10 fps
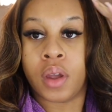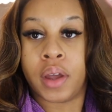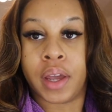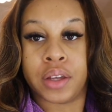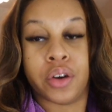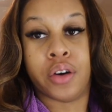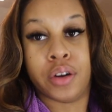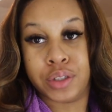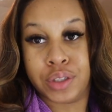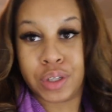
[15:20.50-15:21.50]
Hey
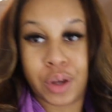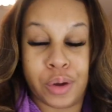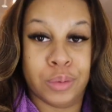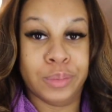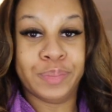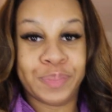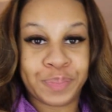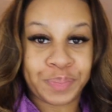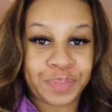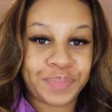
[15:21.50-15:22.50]
y'all, so
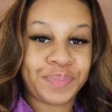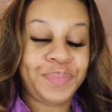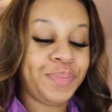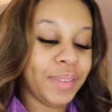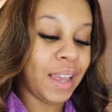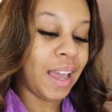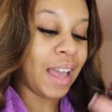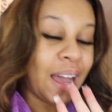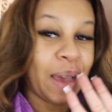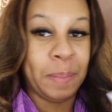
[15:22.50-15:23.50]

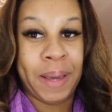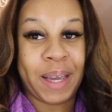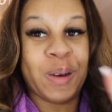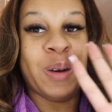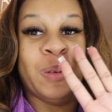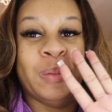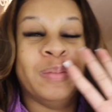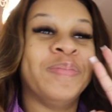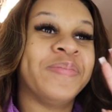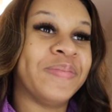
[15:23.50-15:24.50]
I'm back
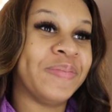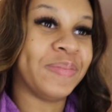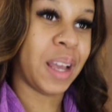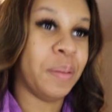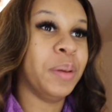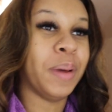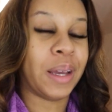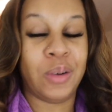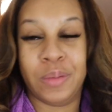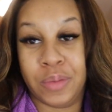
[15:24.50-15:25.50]
home. I've been back
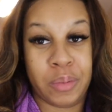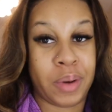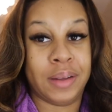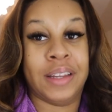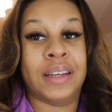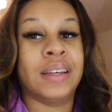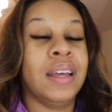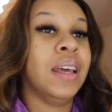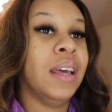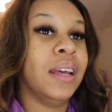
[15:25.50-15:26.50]
home for probably like
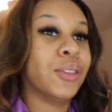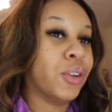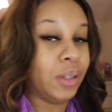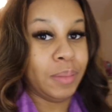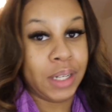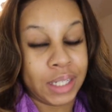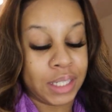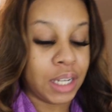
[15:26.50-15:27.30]
30 minutes